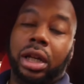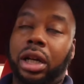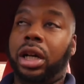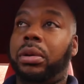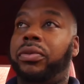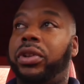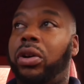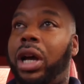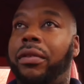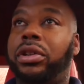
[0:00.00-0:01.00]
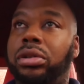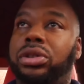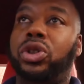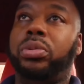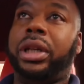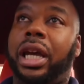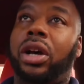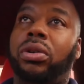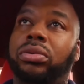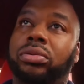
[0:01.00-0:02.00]
Uh, if you don't have a YouTube
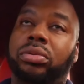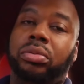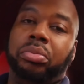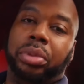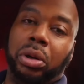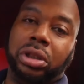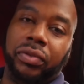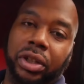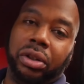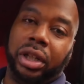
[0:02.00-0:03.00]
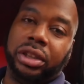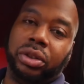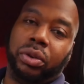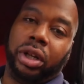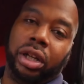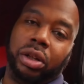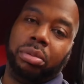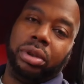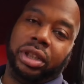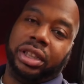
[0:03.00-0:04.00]
account, post a video on
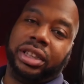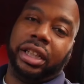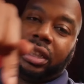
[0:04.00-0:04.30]
Instagram and send